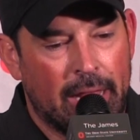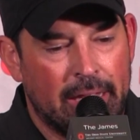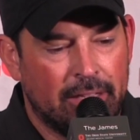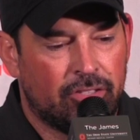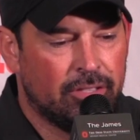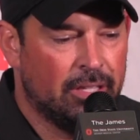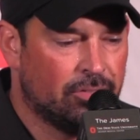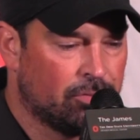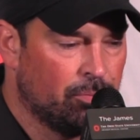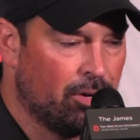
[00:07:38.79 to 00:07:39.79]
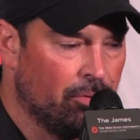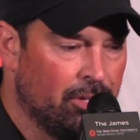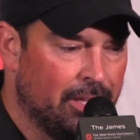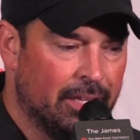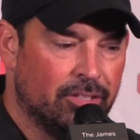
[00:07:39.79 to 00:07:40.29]
it's it's what it
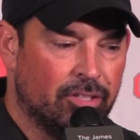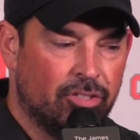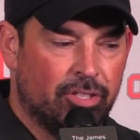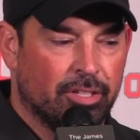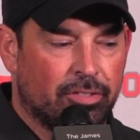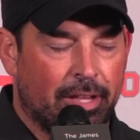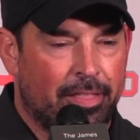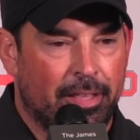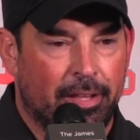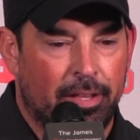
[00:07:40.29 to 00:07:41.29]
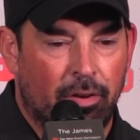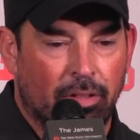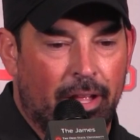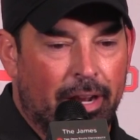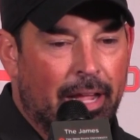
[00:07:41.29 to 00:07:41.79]
really is is just I think you know
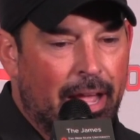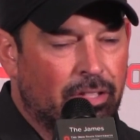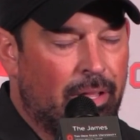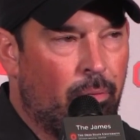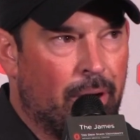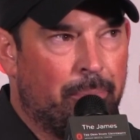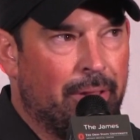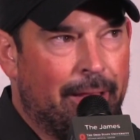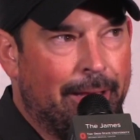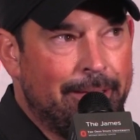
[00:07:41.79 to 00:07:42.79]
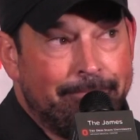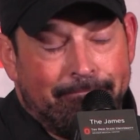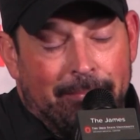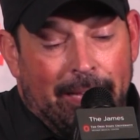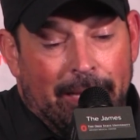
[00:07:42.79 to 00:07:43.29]
a lot of guys they want to play
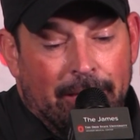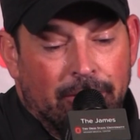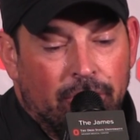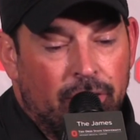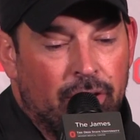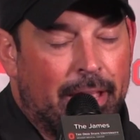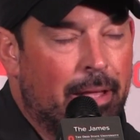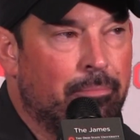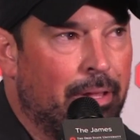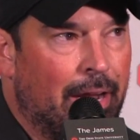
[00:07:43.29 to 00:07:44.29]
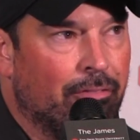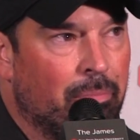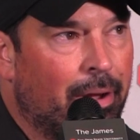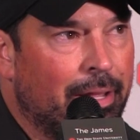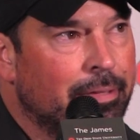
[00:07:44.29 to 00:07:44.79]
and you, know, you can't play
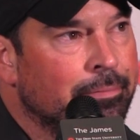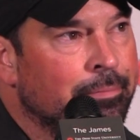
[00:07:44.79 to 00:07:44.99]
everybody,